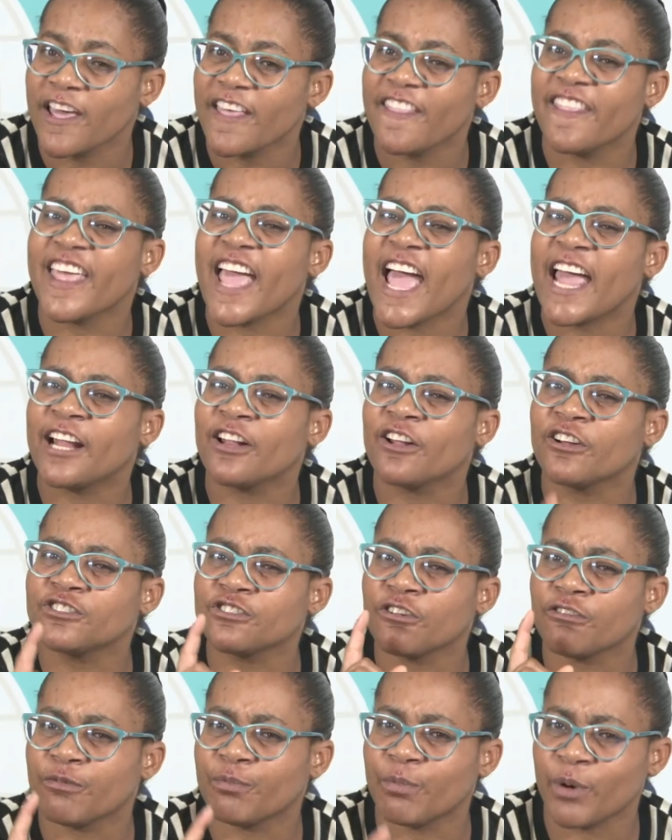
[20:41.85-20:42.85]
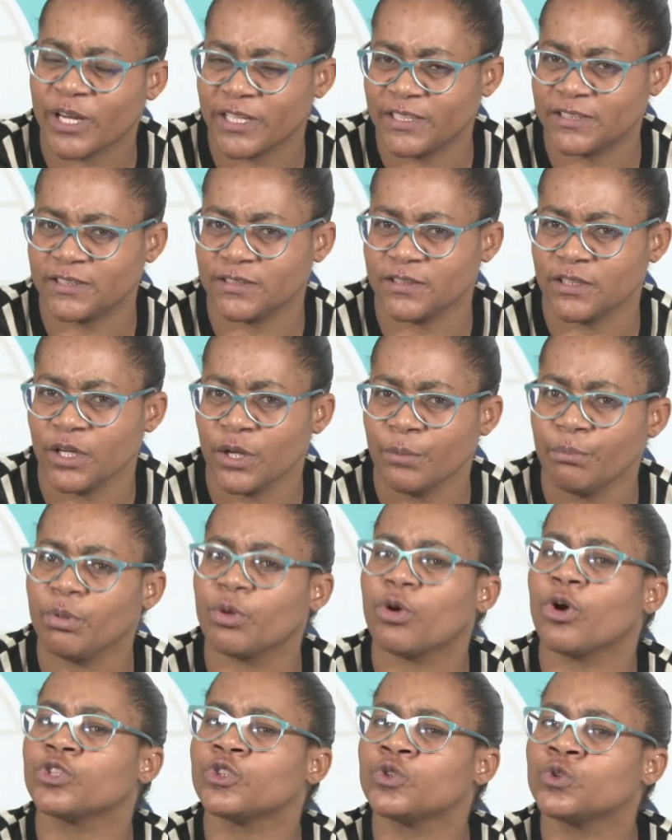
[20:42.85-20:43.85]
There are a lot of points,
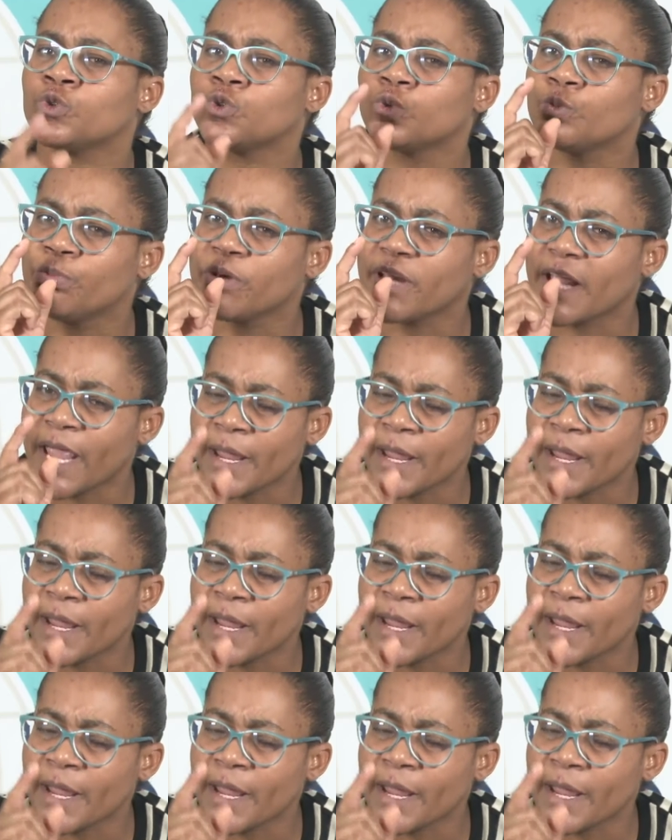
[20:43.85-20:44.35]
because you should be